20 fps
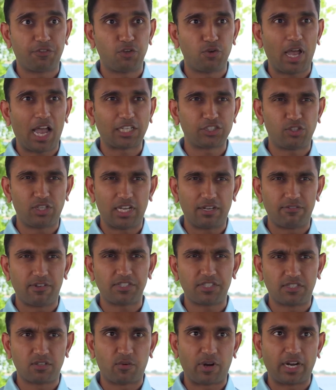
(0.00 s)
you actually
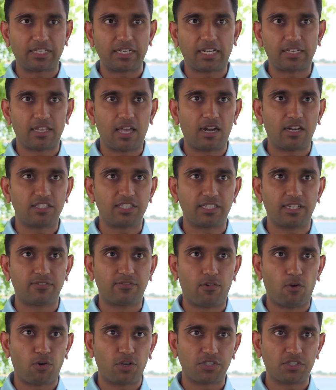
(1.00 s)
invest in the right technology
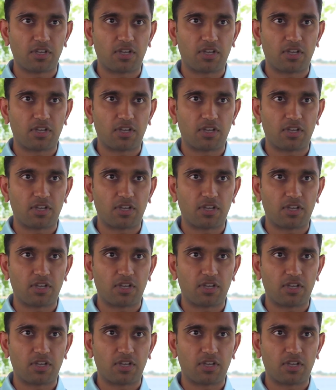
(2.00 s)
and focus